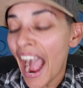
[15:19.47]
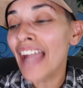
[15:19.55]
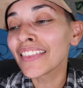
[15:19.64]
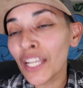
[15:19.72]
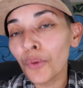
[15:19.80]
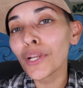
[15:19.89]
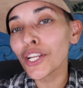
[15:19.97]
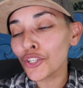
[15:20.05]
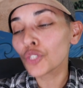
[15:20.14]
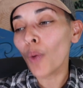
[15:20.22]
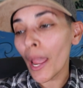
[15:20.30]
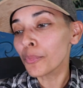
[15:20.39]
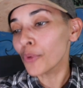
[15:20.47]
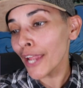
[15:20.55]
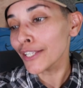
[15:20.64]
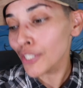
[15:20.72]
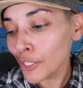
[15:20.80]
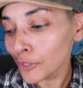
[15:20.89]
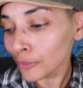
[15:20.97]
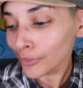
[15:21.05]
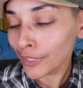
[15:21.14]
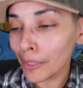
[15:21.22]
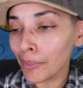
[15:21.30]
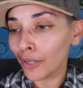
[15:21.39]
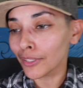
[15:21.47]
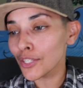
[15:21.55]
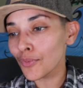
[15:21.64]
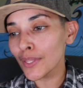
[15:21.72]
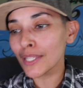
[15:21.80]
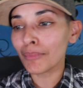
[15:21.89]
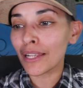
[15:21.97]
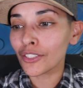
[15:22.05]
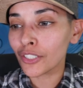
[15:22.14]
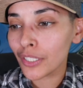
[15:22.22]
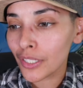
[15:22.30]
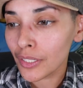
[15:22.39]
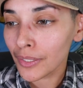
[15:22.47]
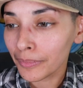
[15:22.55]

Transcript: I think we need to swipe right, too. Come on, let's read these messages.